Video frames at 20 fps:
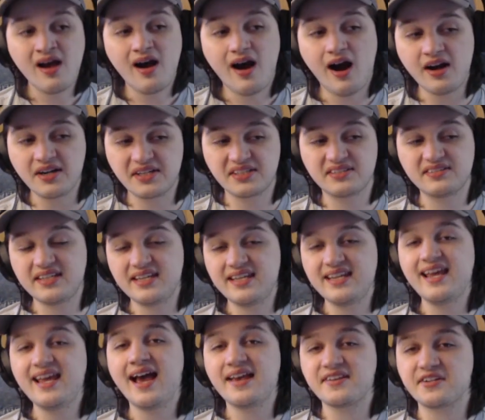Honestly,
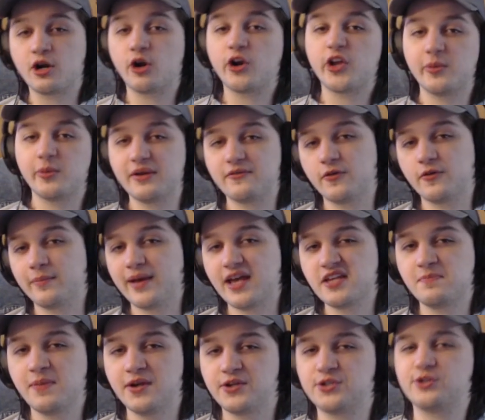he has an argument for
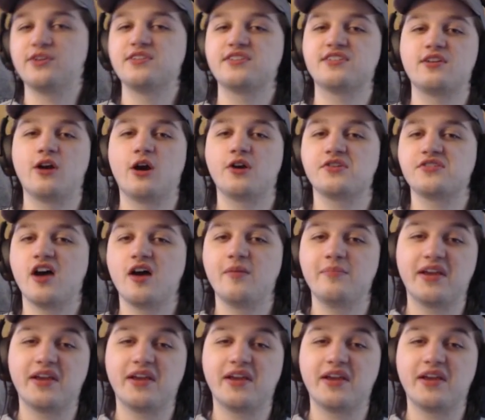best pitcher in Starzon